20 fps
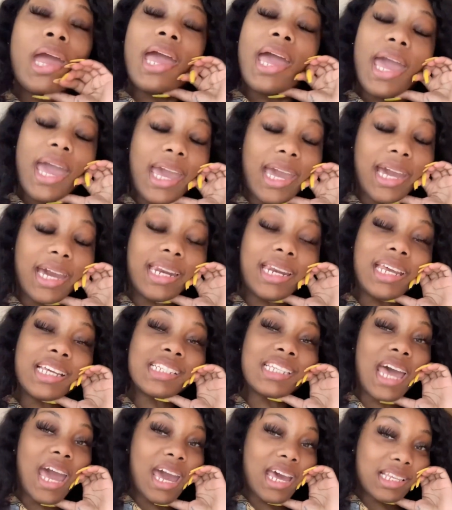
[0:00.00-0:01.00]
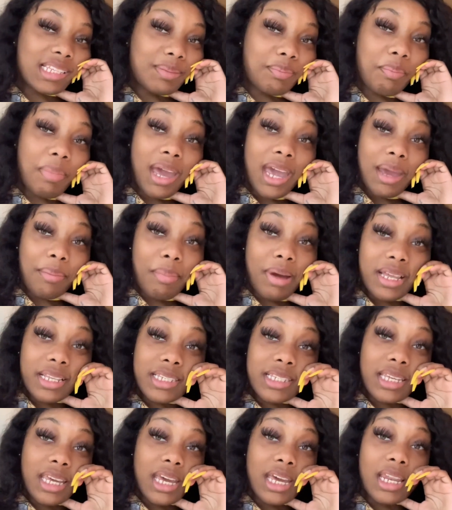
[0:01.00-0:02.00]
and it has made my
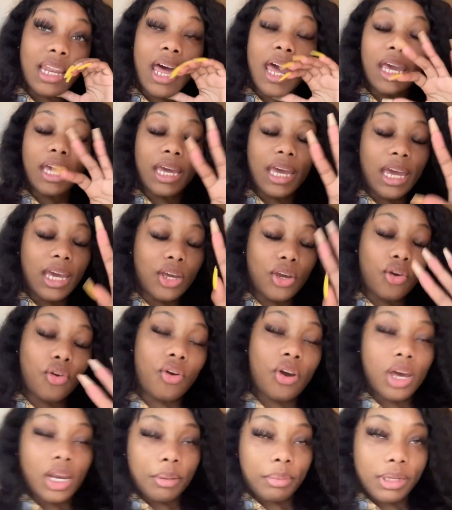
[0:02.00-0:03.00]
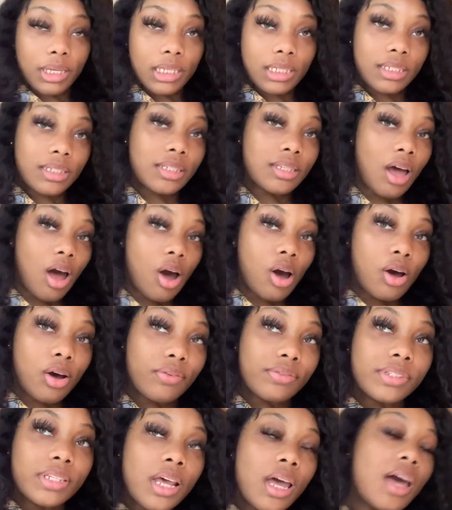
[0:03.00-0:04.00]
skin like incredibly
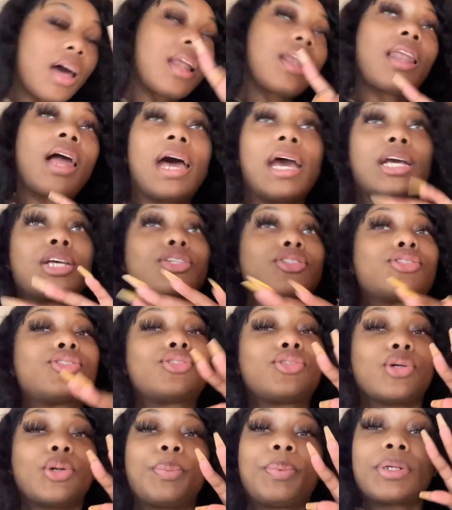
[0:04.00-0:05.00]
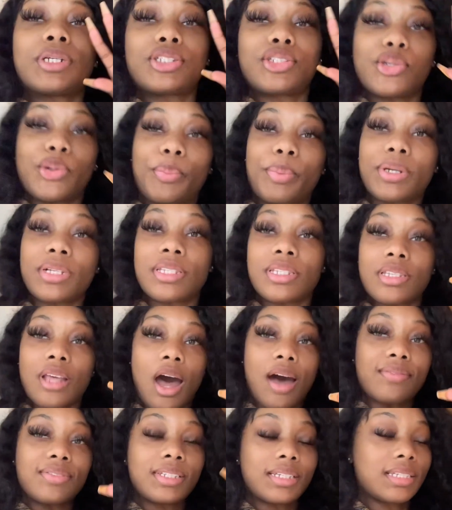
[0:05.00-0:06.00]
soft like super super
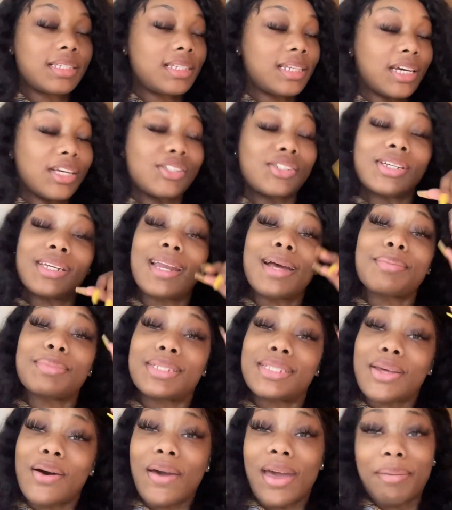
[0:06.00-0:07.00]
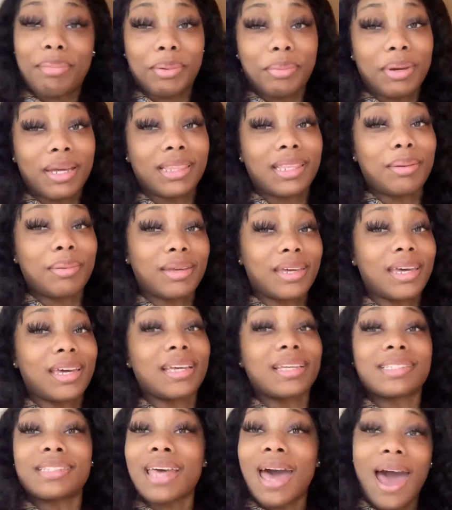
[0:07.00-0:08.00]
soft to the touch and i'm so happy about that
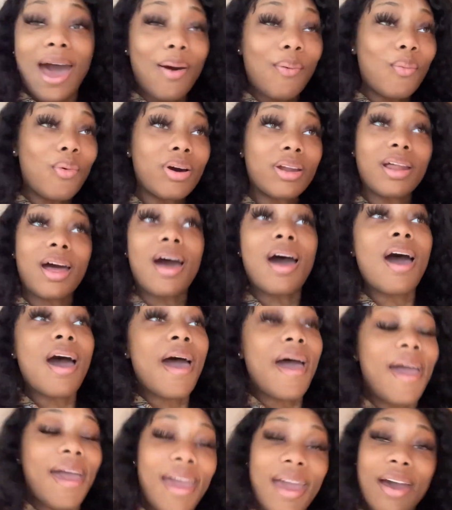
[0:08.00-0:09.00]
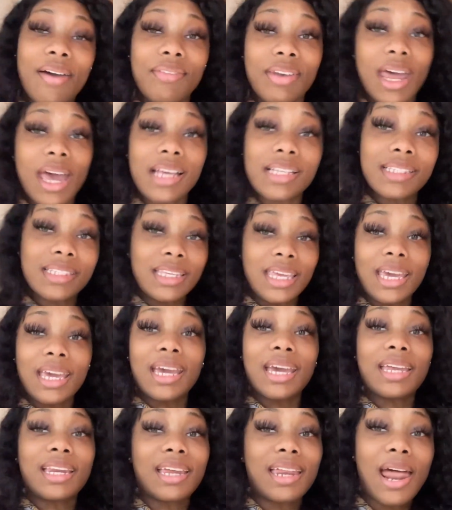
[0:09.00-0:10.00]
because i want to have nice
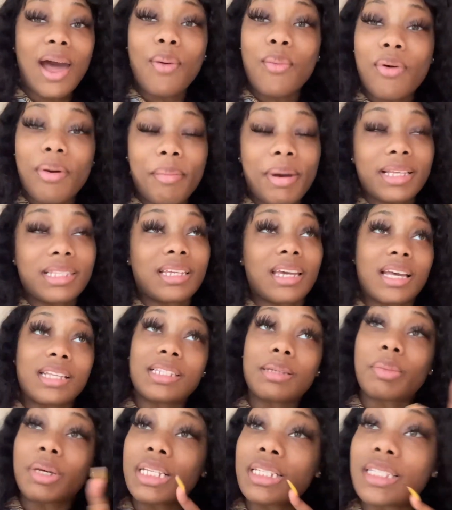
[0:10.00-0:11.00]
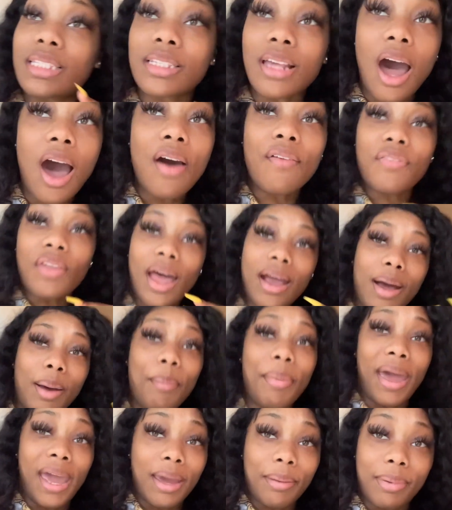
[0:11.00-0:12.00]
skin and i want my skin to be soft like a
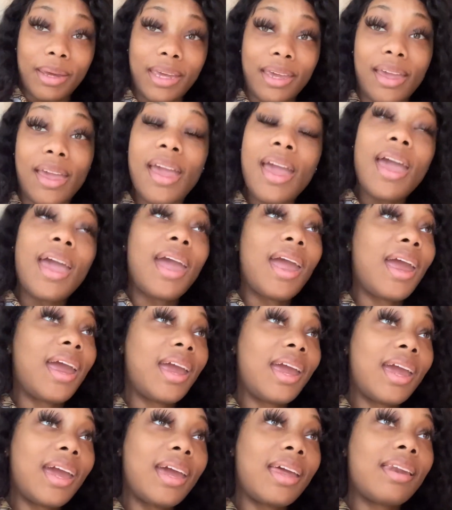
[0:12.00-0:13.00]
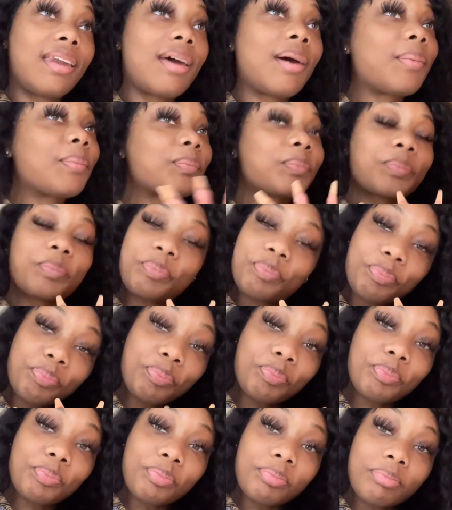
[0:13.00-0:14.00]
baby and
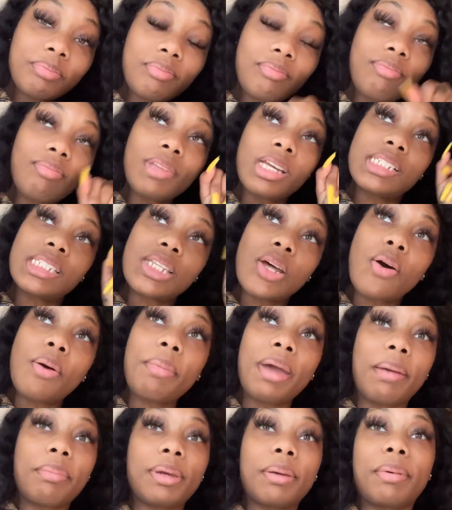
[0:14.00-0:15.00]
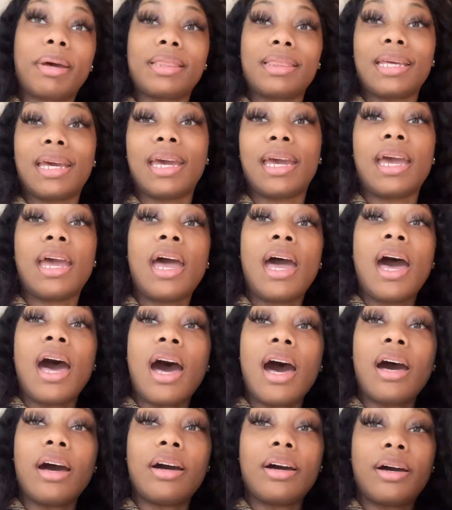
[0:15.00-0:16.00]
so i'm happy about that
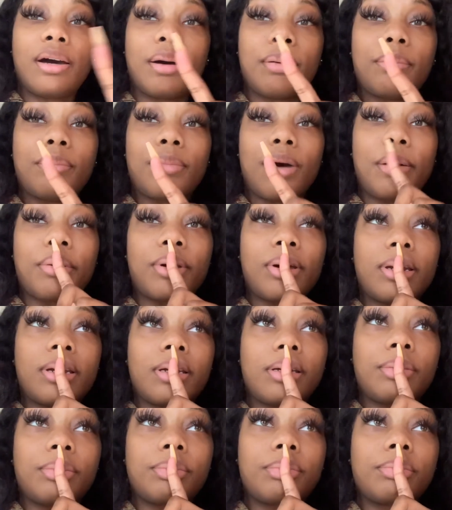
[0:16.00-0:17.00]
um i'm gonna